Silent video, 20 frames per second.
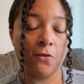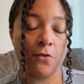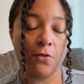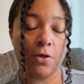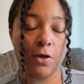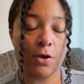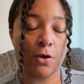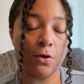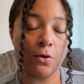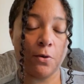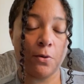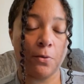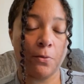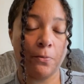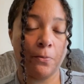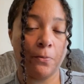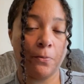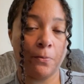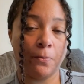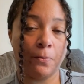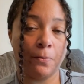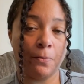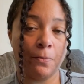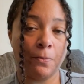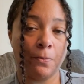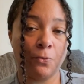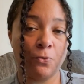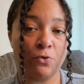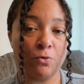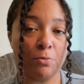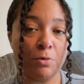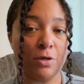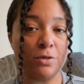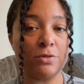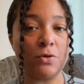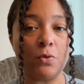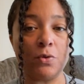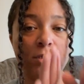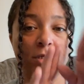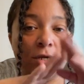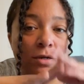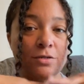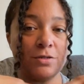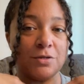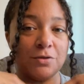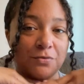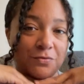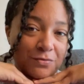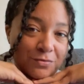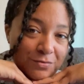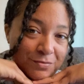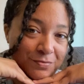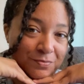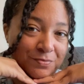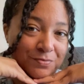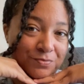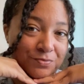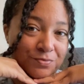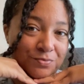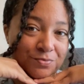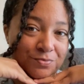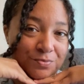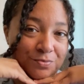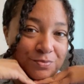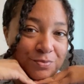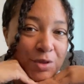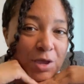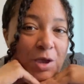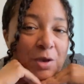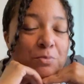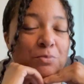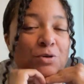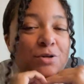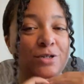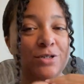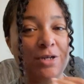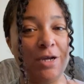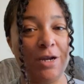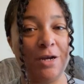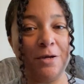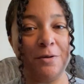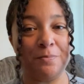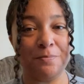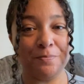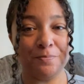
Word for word: thank you for being so attentive. I appreciate it.